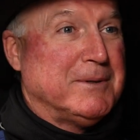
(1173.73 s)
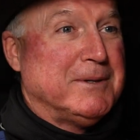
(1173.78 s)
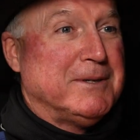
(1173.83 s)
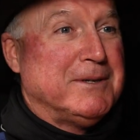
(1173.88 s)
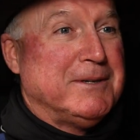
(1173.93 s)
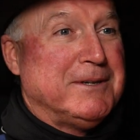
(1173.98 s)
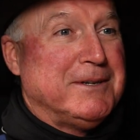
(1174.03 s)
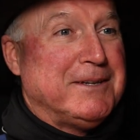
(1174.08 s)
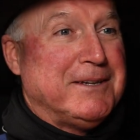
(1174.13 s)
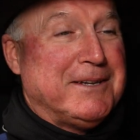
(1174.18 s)

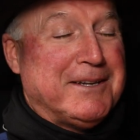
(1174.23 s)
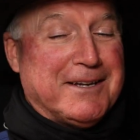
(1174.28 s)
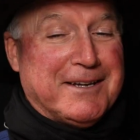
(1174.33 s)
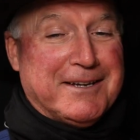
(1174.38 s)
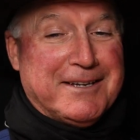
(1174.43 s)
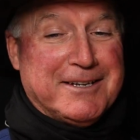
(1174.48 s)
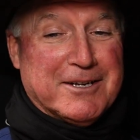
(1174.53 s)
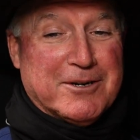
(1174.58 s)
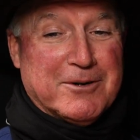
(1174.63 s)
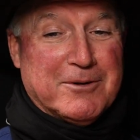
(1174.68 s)

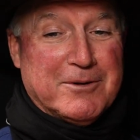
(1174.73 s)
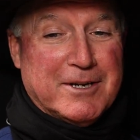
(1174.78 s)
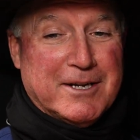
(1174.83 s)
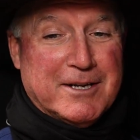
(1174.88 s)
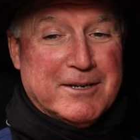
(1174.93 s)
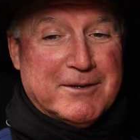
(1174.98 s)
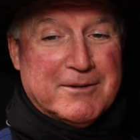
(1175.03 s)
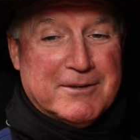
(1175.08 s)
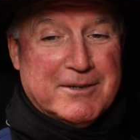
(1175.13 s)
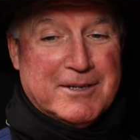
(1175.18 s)
you know,
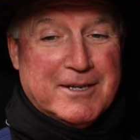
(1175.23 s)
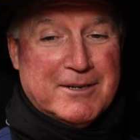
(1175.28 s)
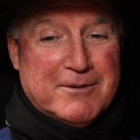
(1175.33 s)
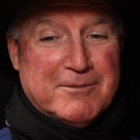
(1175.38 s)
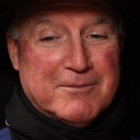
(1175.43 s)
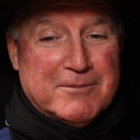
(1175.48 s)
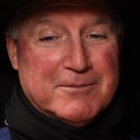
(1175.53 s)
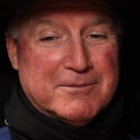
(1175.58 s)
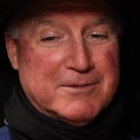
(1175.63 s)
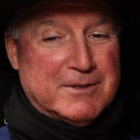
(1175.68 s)
and
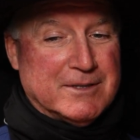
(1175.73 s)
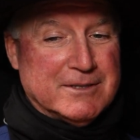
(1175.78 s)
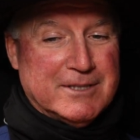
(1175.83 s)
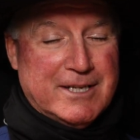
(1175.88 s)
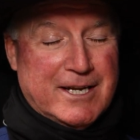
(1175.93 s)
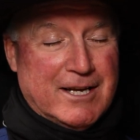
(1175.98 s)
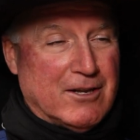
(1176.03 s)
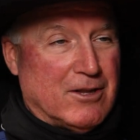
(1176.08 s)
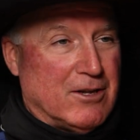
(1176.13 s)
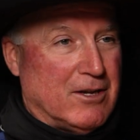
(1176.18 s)
because
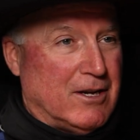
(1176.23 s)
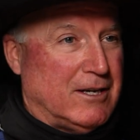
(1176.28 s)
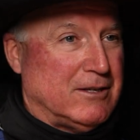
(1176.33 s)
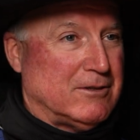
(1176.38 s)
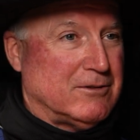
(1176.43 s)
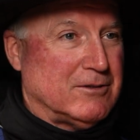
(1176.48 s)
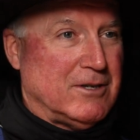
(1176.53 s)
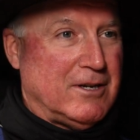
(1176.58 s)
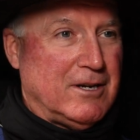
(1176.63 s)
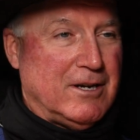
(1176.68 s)
he had a lot of
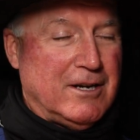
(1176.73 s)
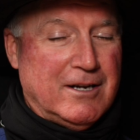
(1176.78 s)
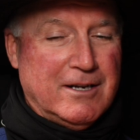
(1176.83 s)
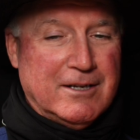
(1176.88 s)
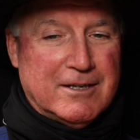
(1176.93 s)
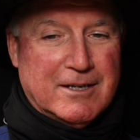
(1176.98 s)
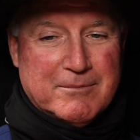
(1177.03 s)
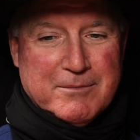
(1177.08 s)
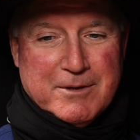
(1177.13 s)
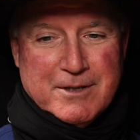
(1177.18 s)

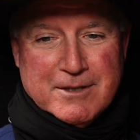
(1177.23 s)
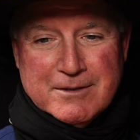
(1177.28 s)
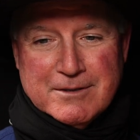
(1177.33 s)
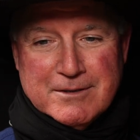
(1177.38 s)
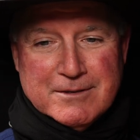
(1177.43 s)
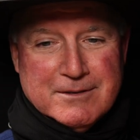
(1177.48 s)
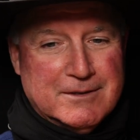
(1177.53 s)
try. I mean,